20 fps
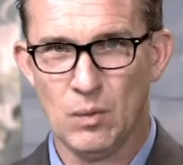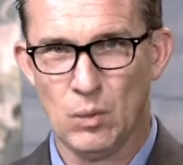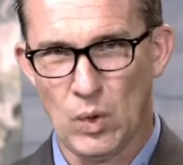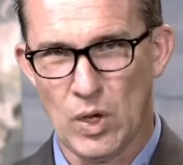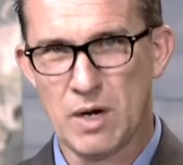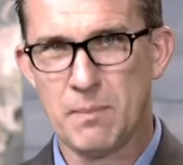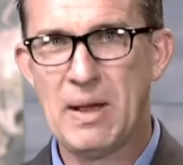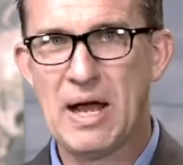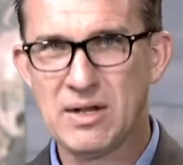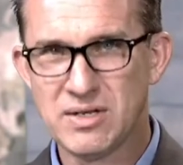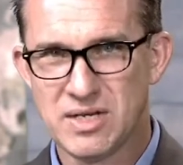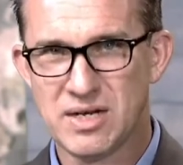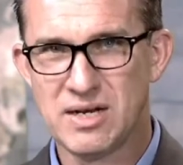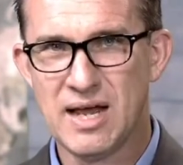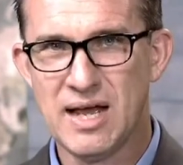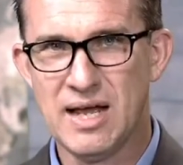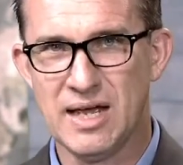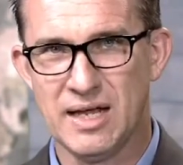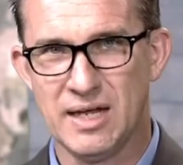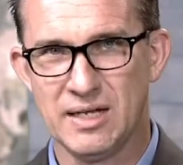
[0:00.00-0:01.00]
What about
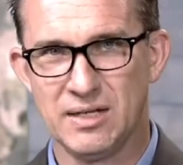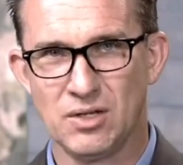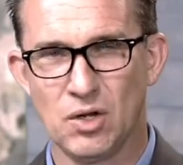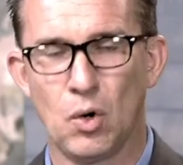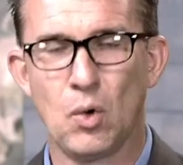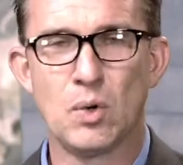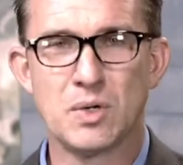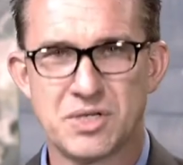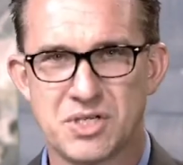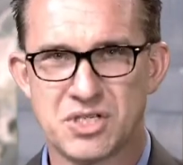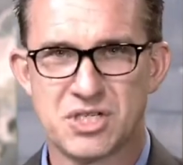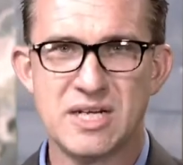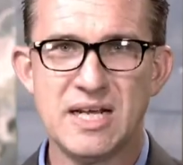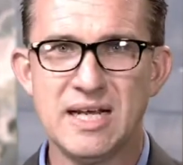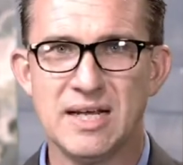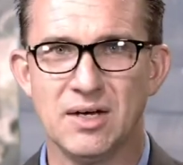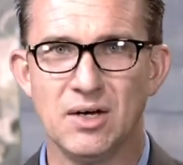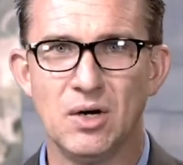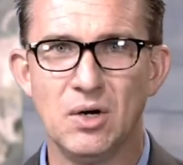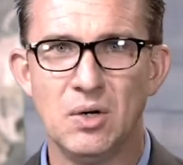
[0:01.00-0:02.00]
today? The Lord
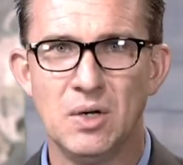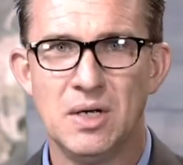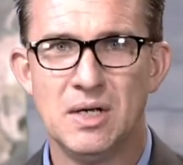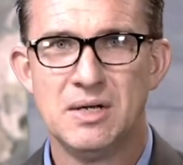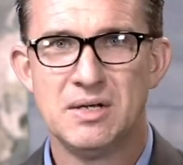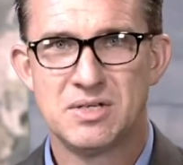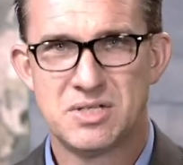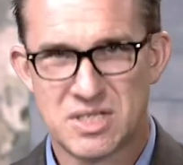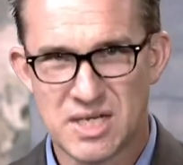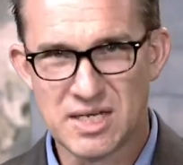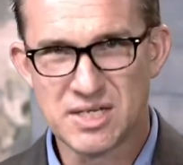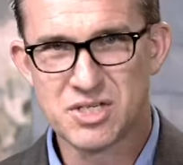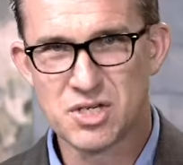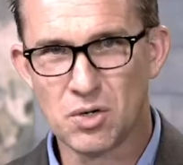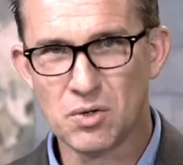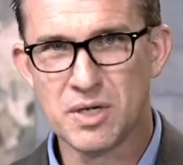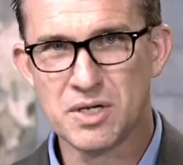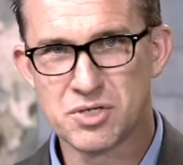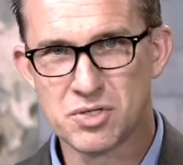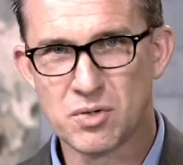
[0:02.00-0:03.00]
still sits
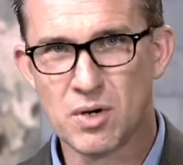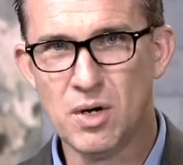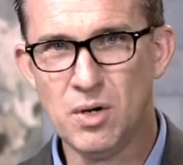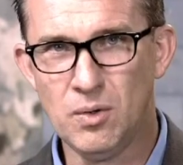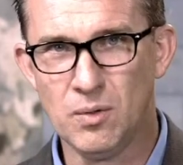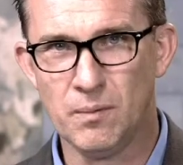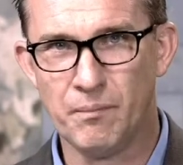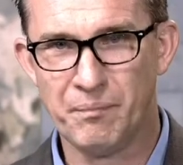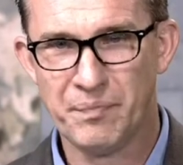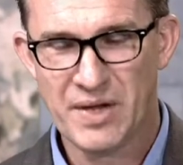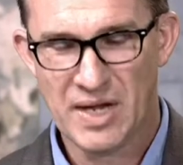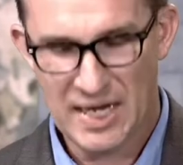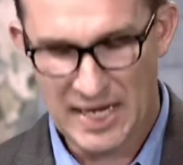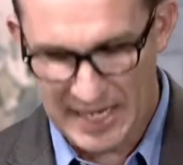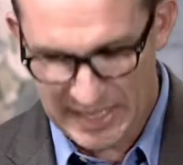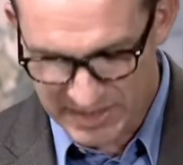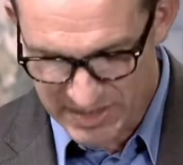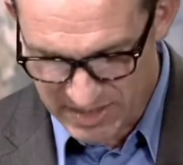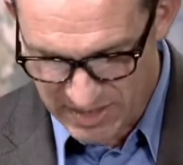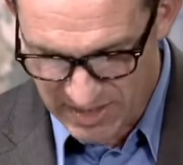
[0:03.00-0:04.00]
on his throne.
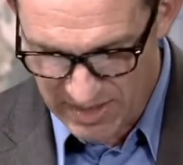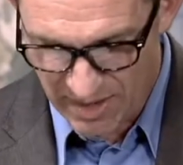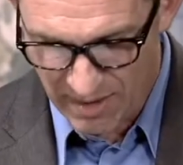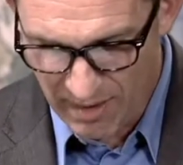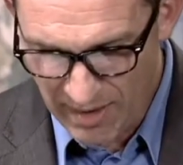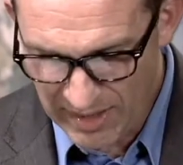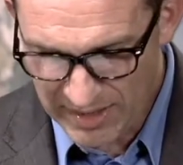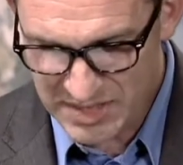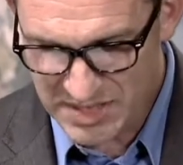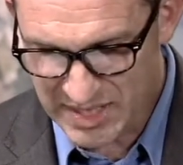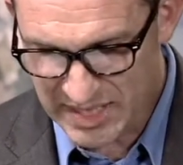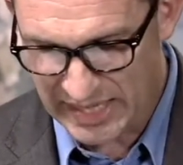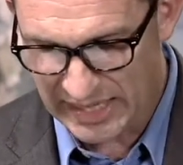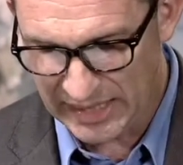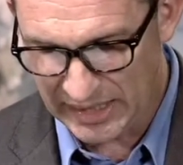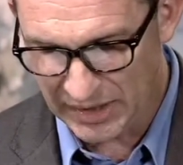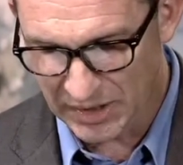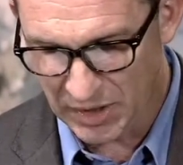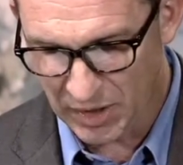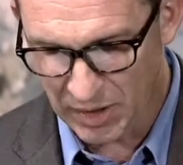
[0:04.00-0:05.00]
It's God's
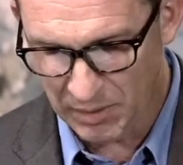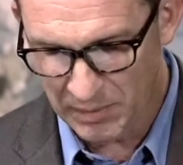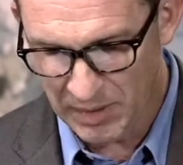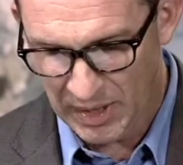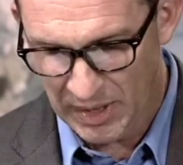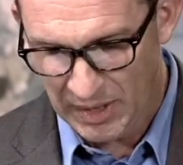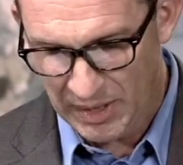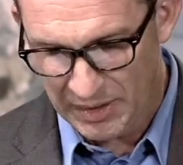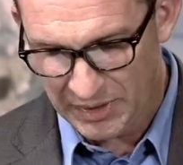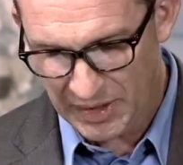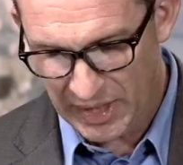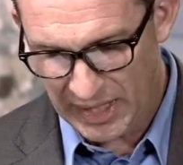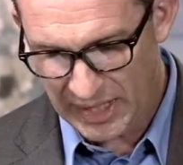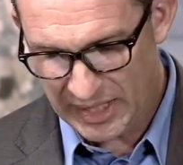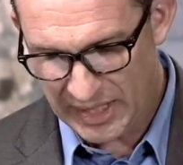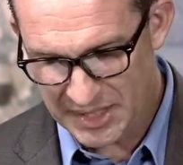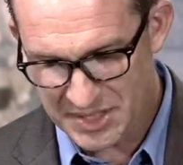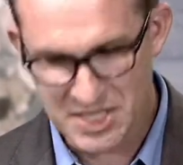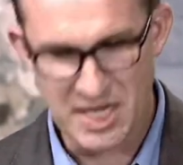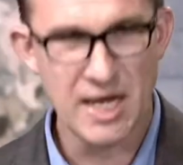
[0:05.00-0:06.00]
kingdom that
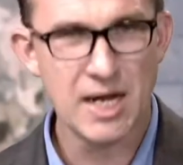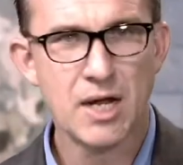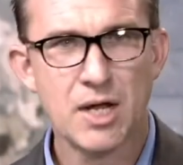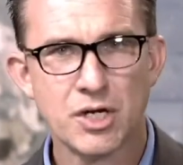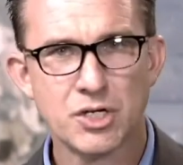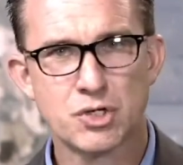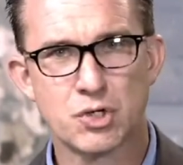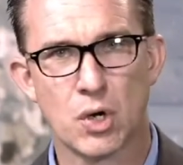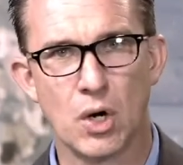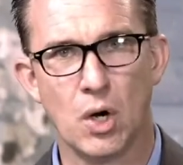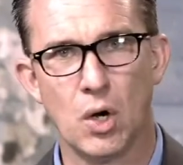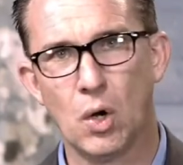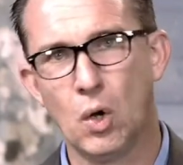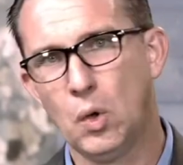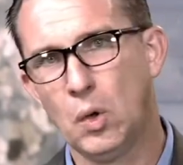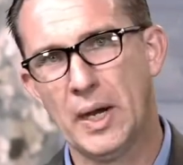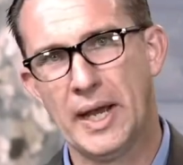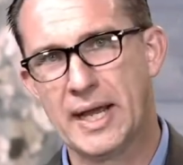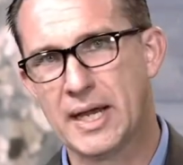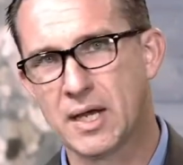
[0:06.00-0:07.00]
is in
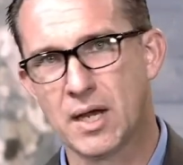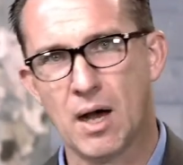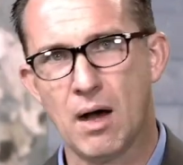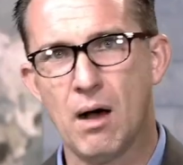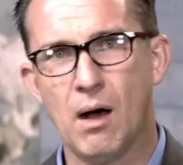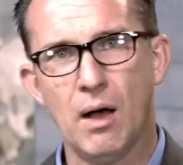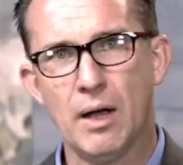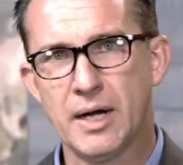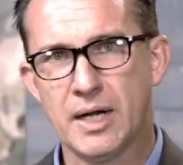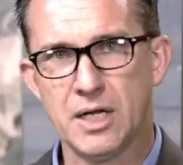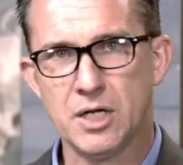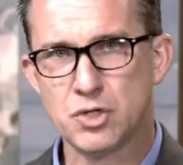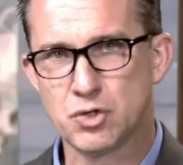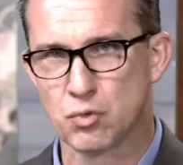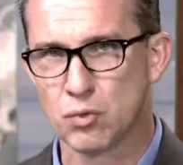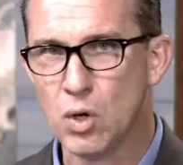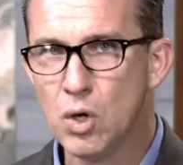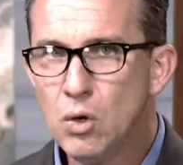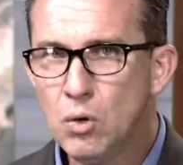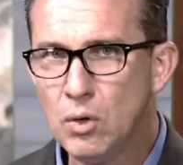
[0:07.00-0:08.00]
control and God is
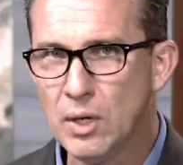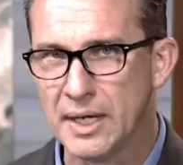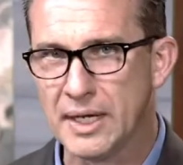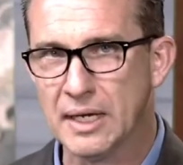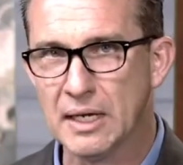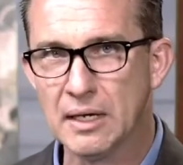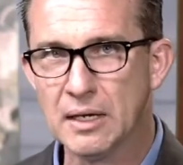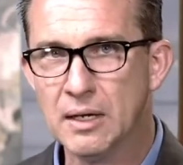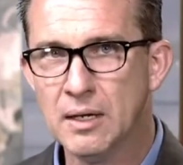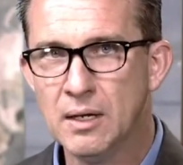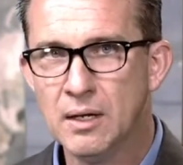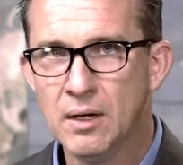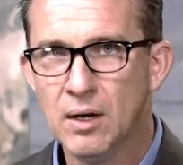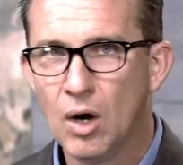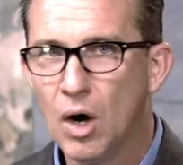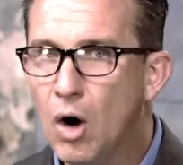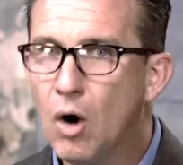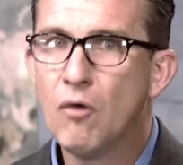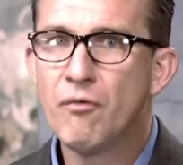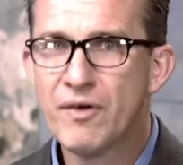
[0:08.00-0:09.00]
ruling
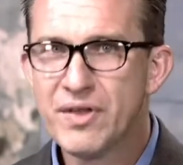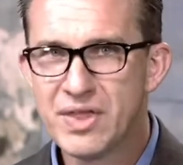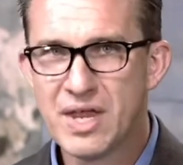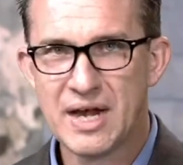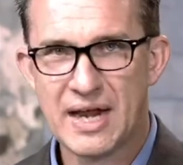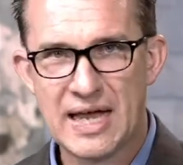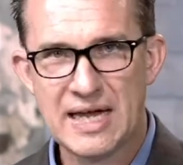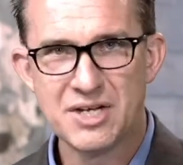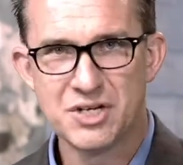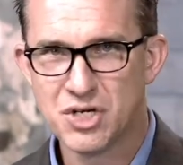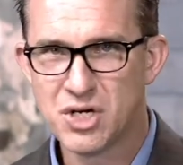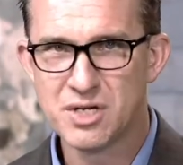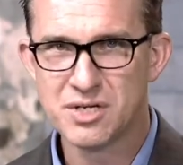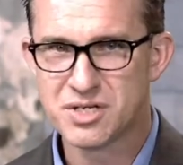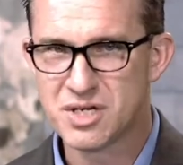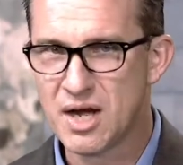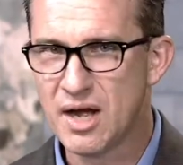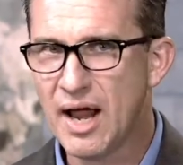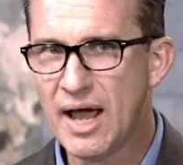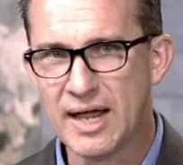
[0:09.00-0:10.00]
over the nations
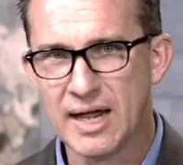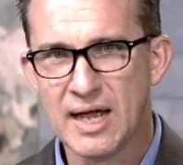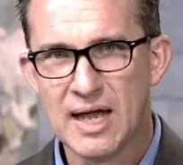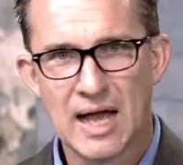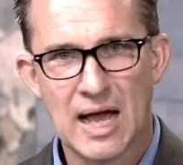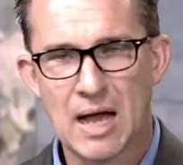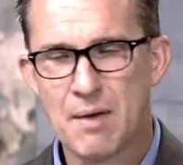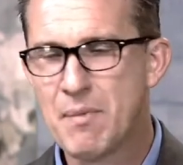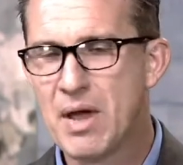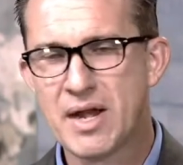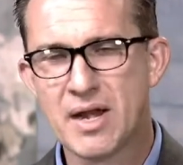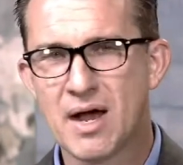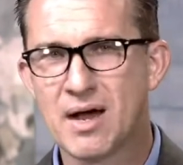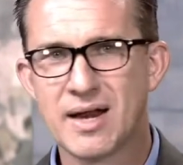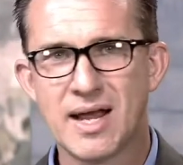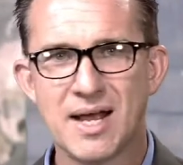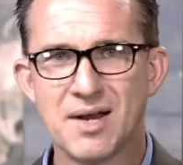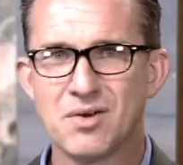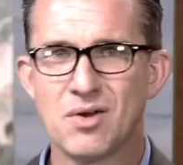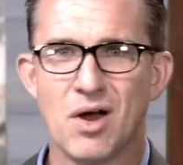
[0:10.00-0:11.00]
today. I may not
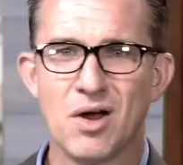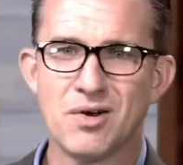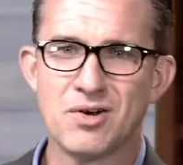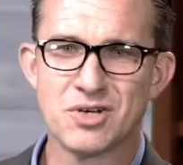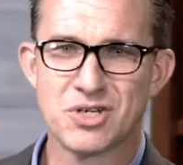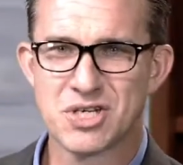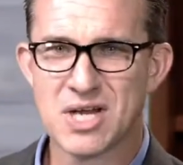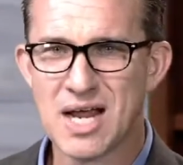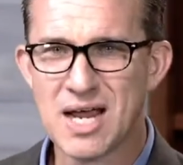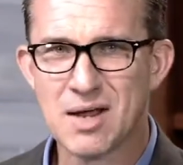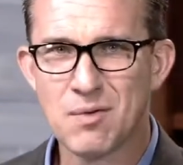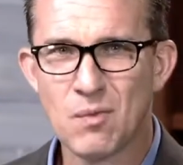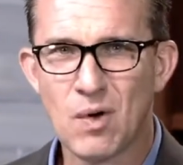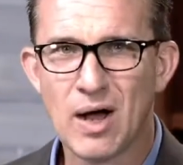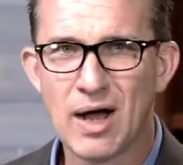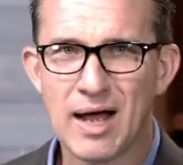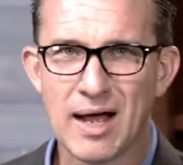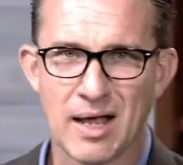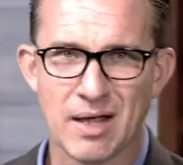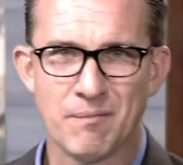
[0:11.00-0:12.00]
understand
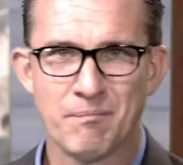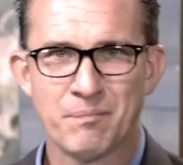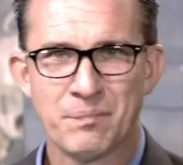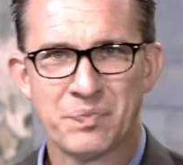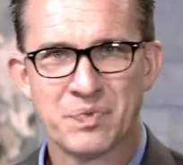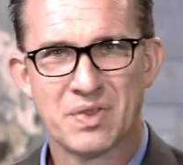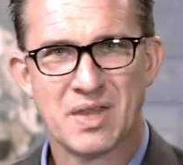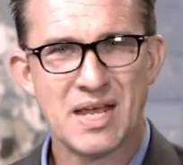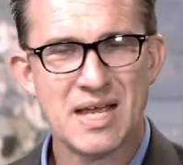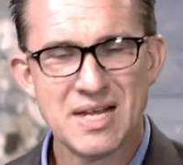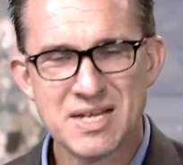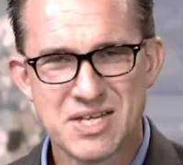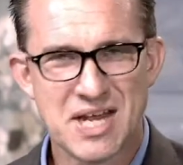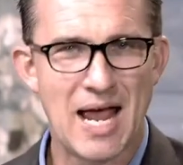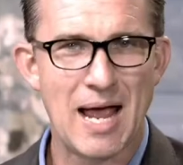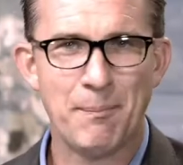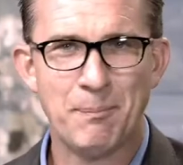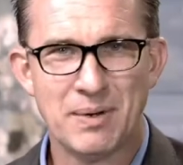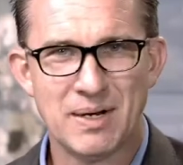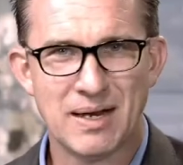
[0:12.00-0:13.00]
why things
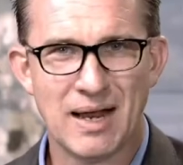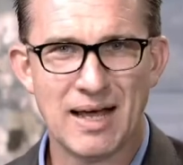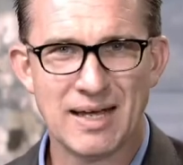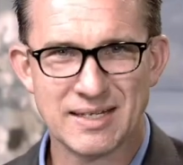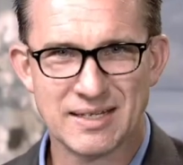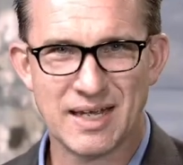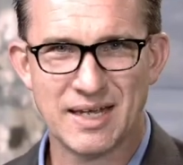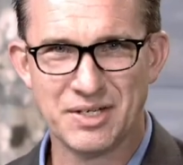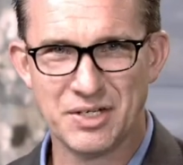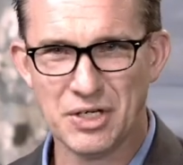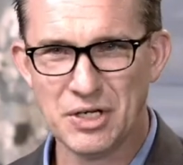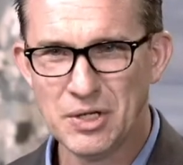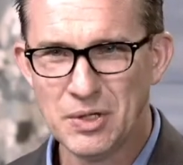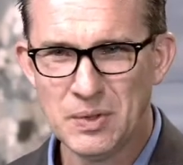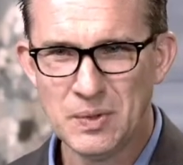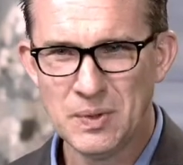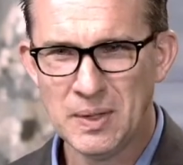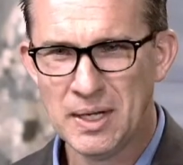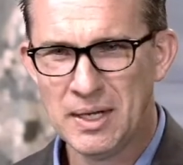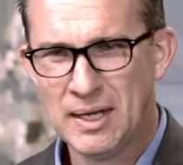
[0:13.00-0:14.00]
happen like they
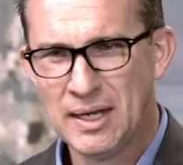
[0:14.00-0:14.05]
do.